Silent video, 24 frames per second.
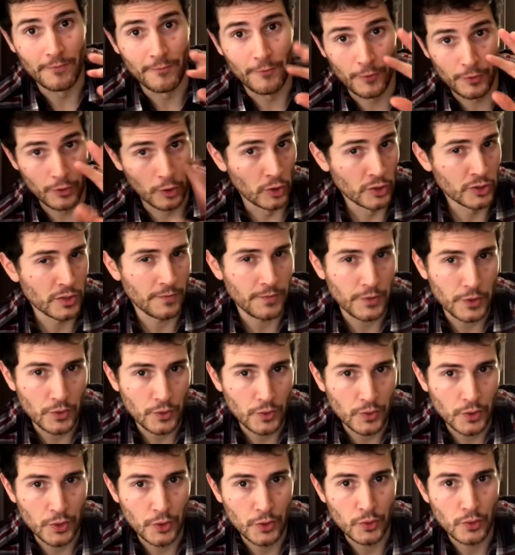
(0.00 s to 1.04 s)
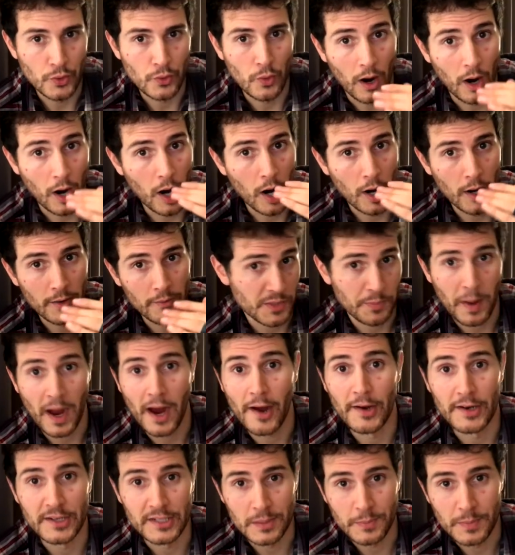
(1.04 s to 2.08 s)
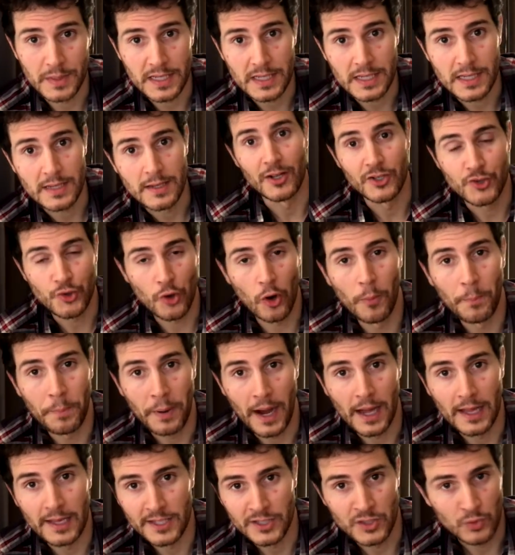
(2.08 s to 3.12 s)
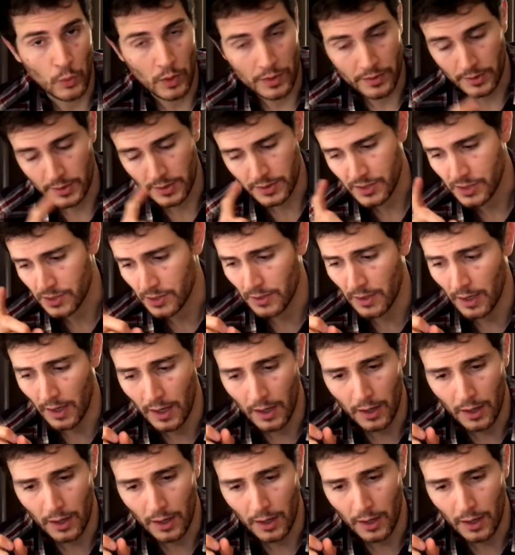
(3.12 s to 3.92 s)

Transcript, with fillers: For those of you who are aspiring to be drone pilots, whether it's